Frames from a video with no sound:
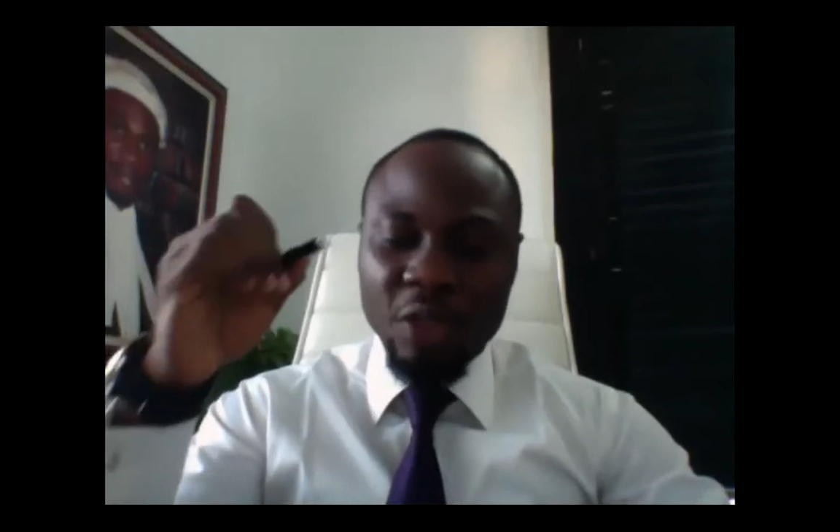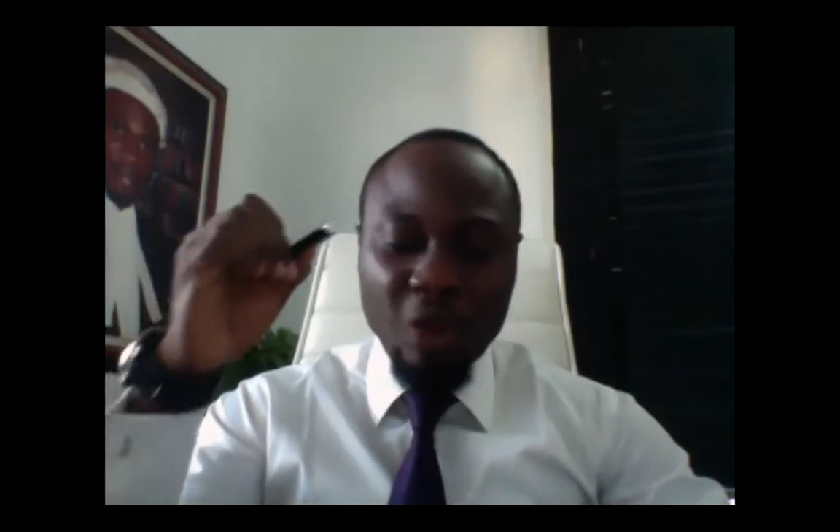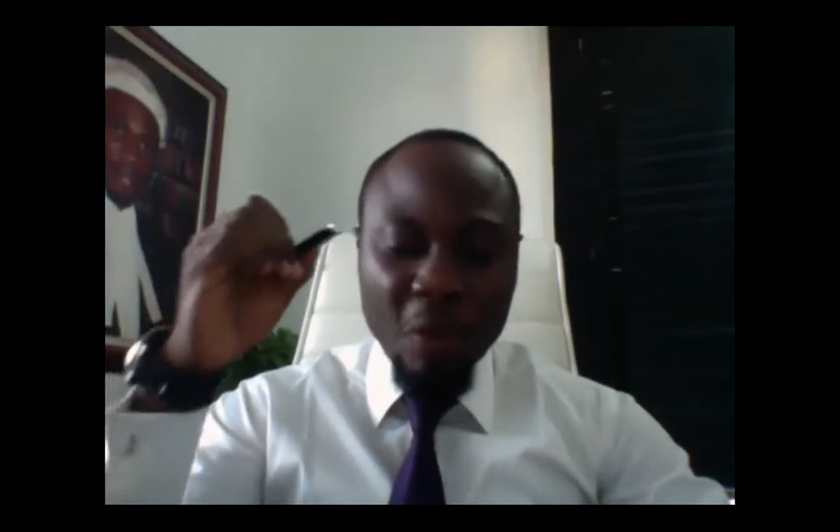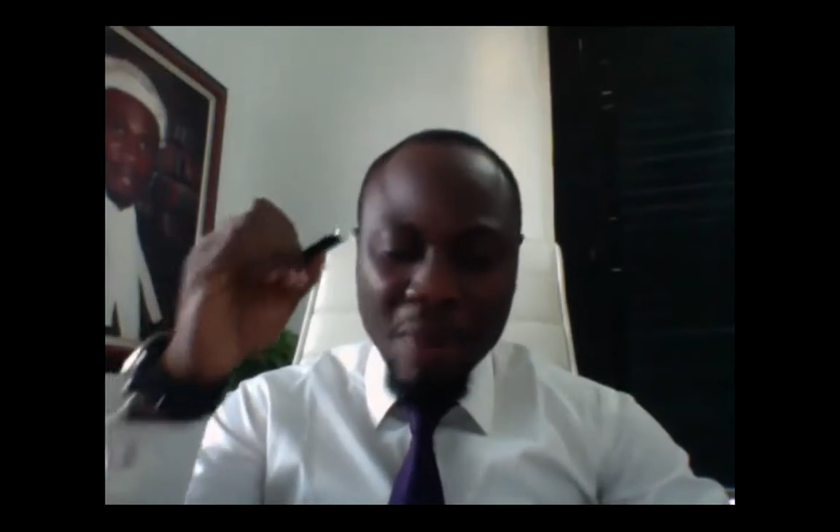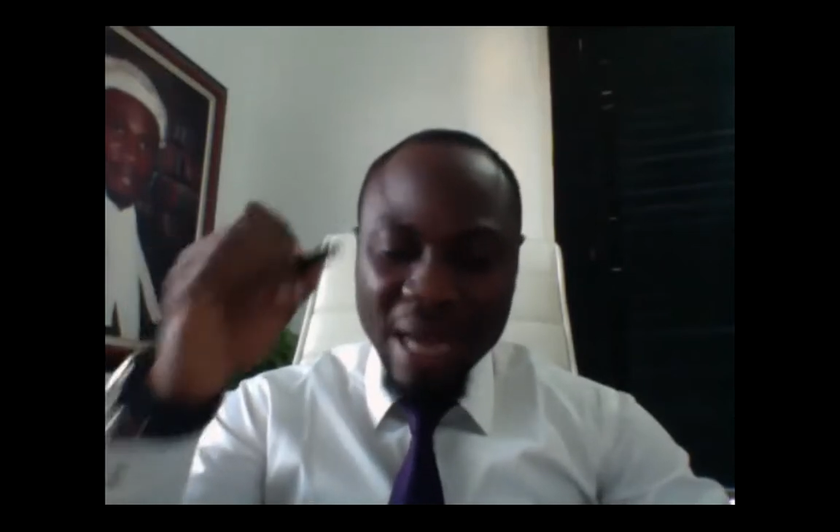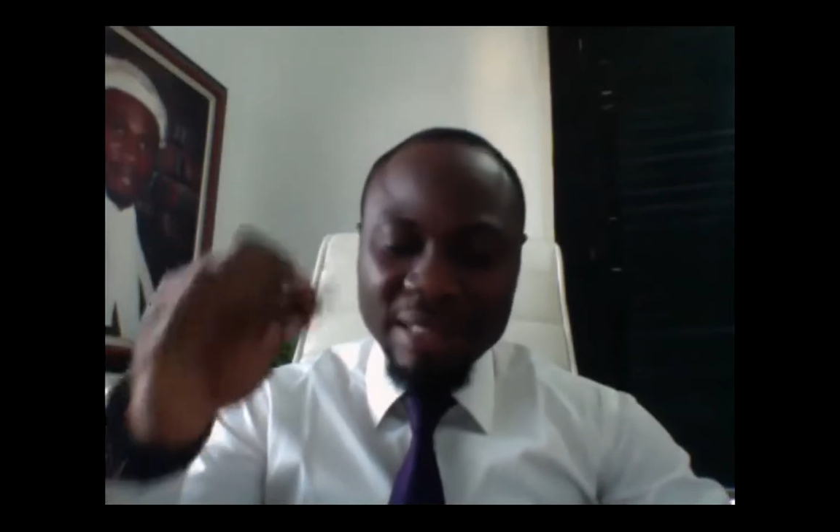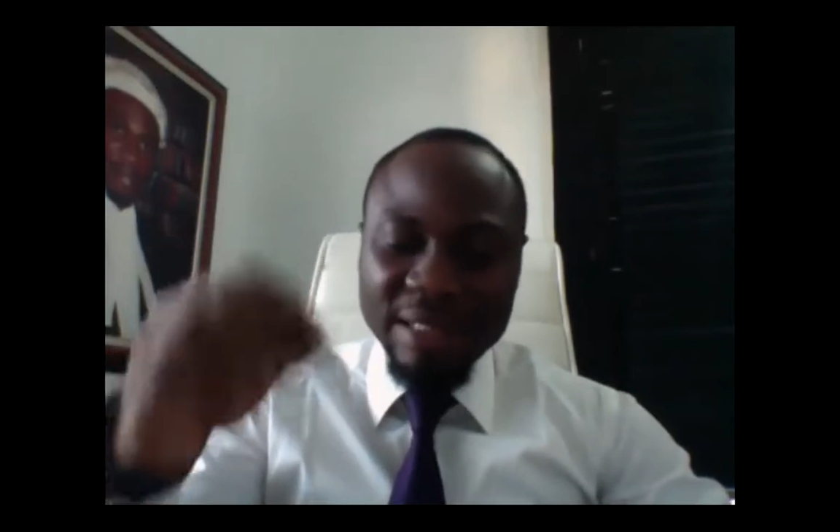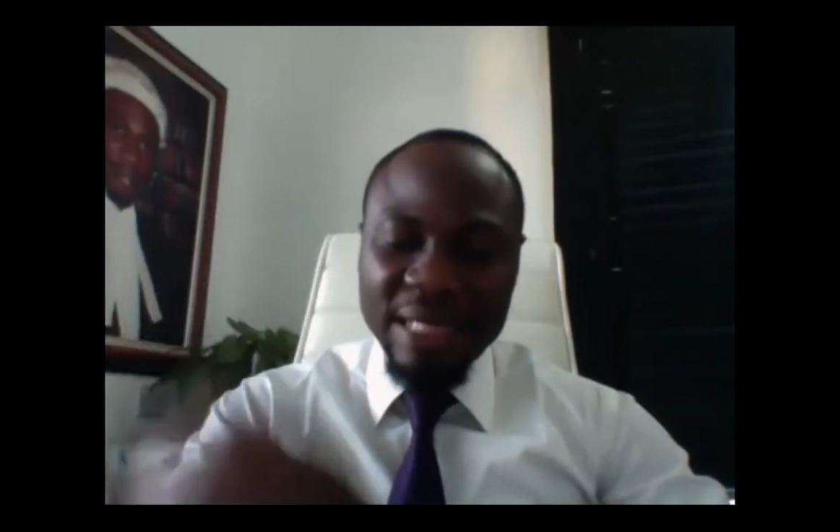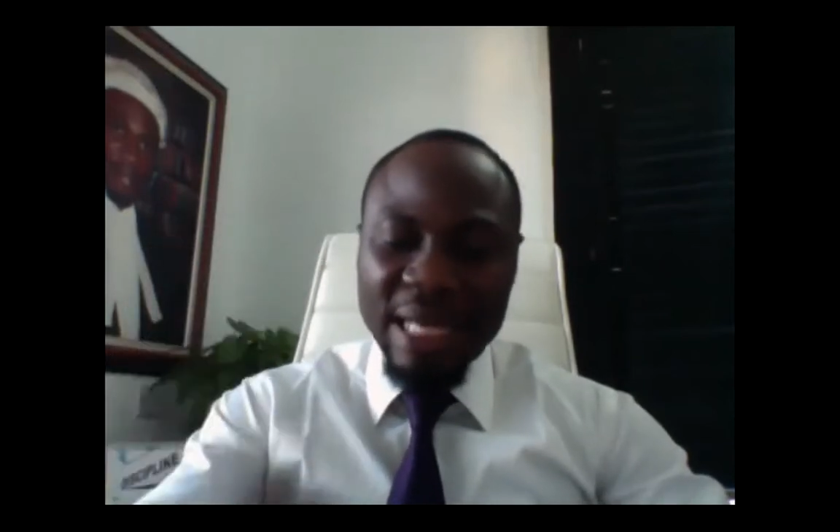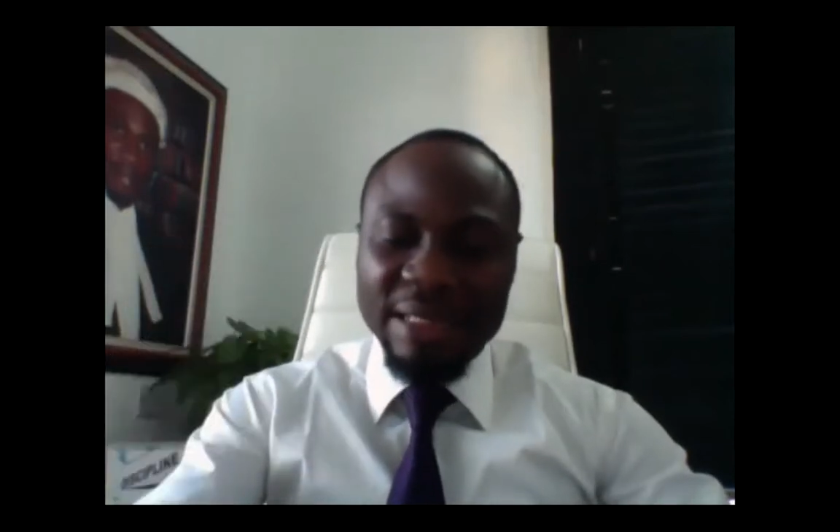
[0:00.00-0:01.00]
Your
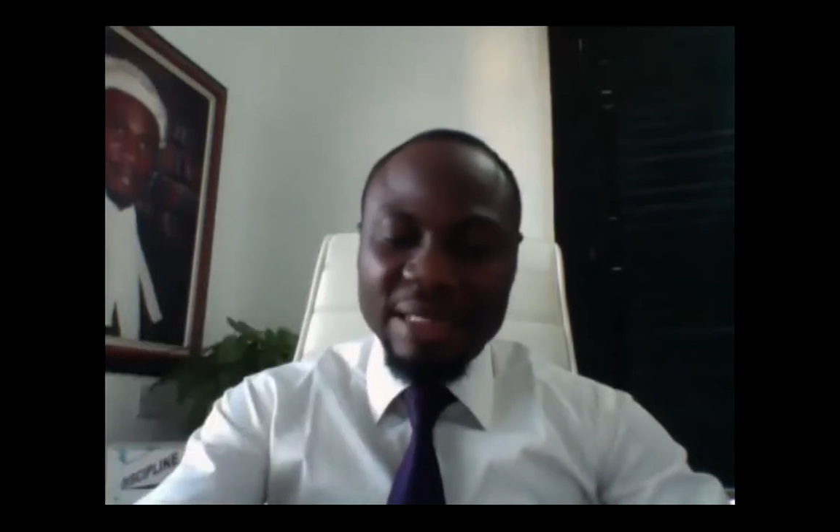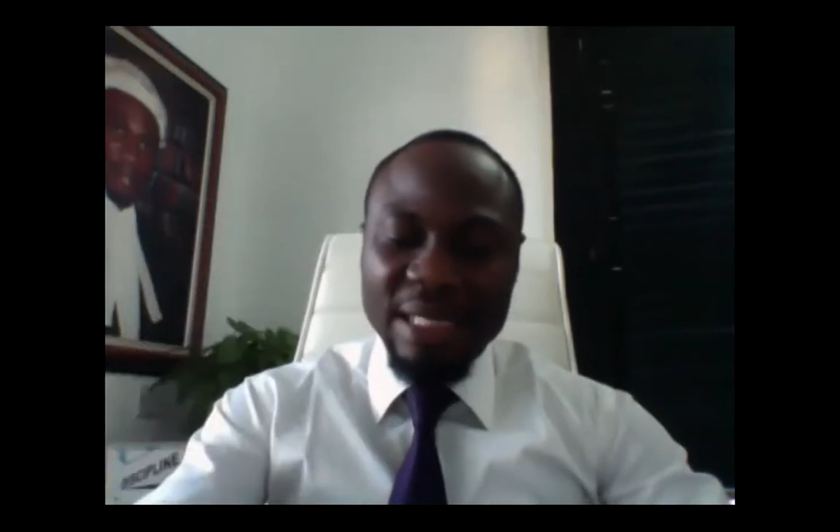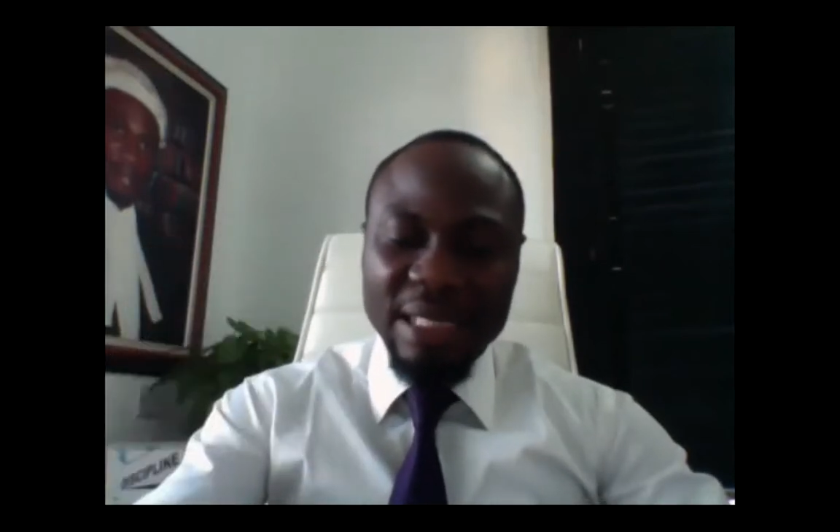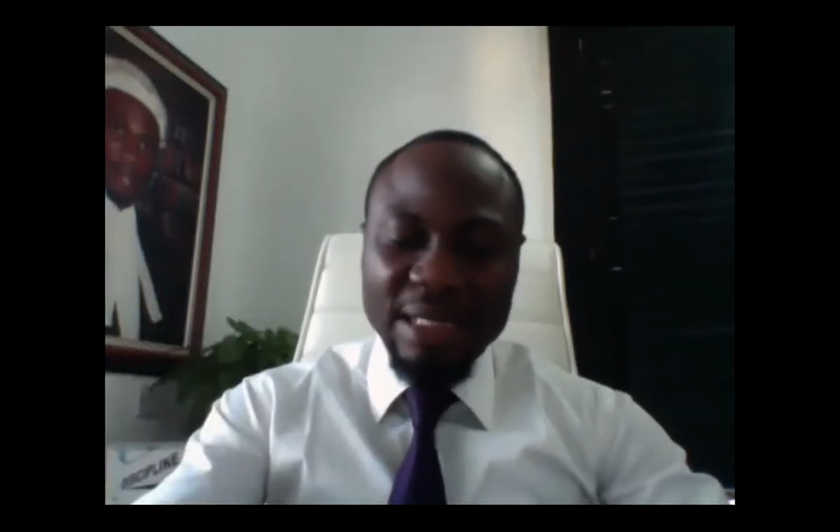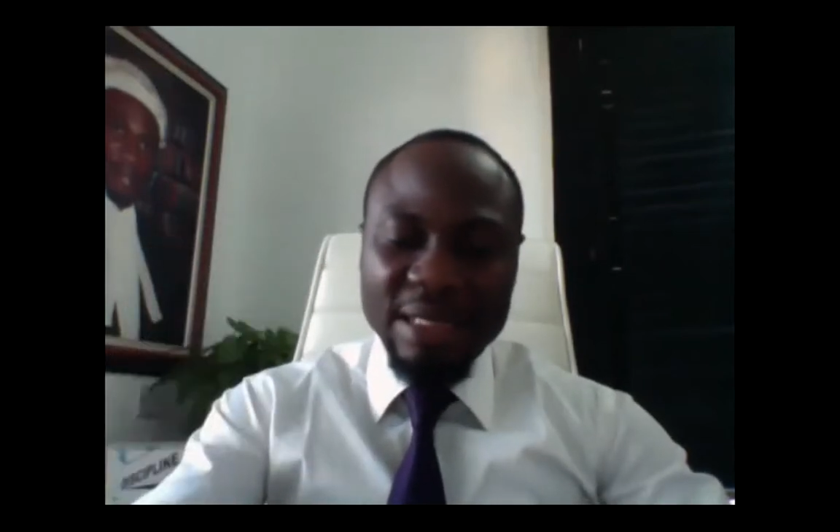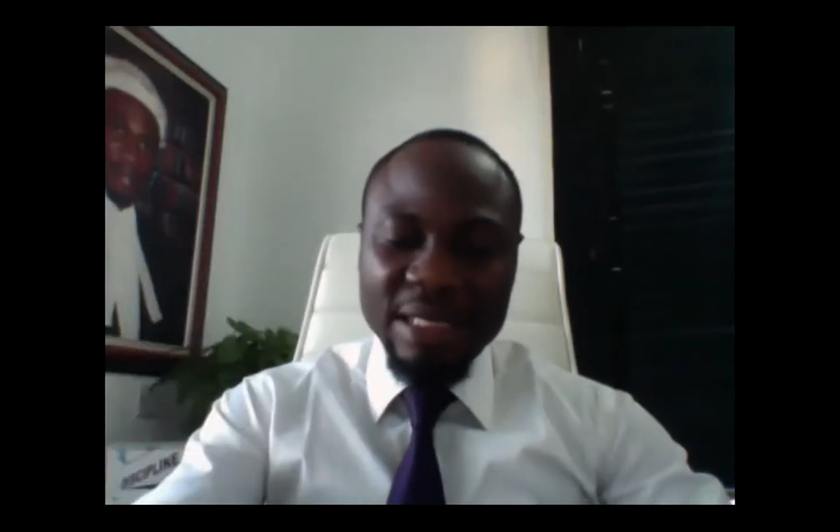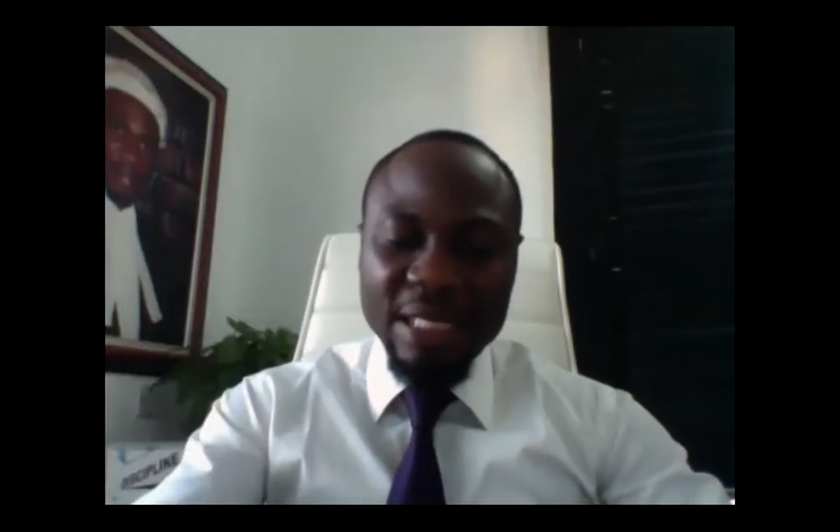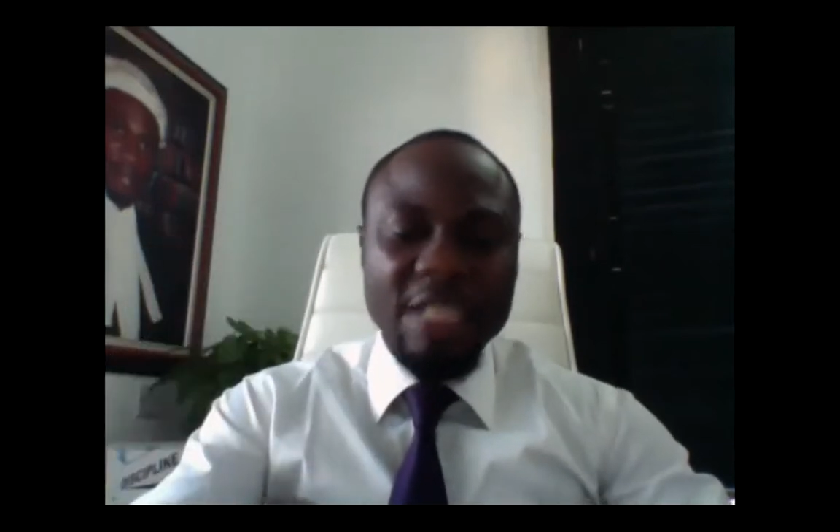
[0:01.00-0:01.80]
mindset is